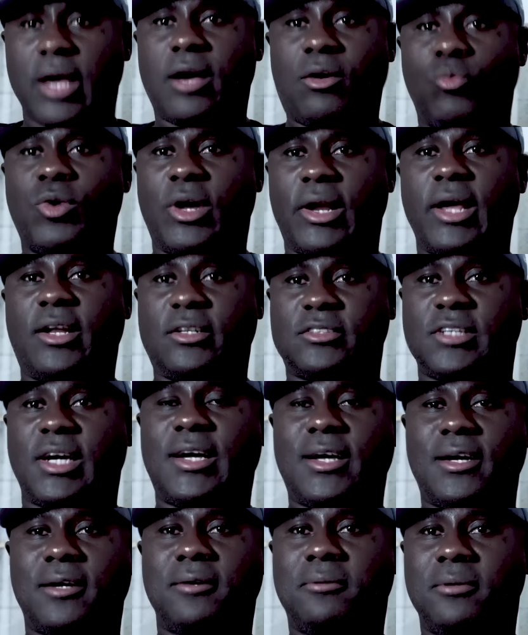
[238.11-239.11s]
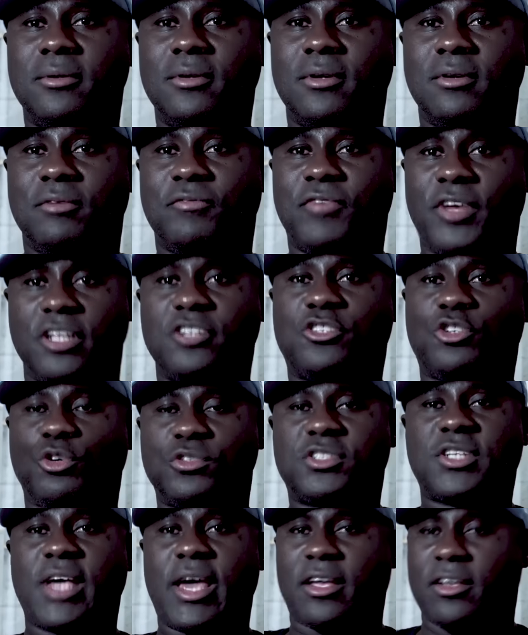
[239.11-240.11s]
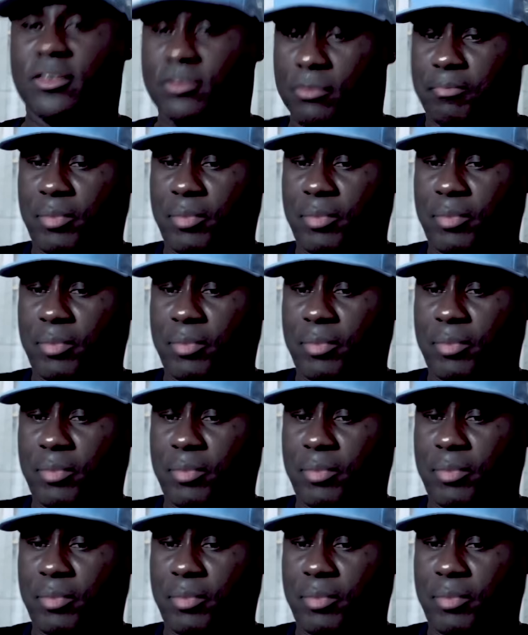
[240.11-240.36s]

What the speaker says: Yeah, one at a time. 52 seconds.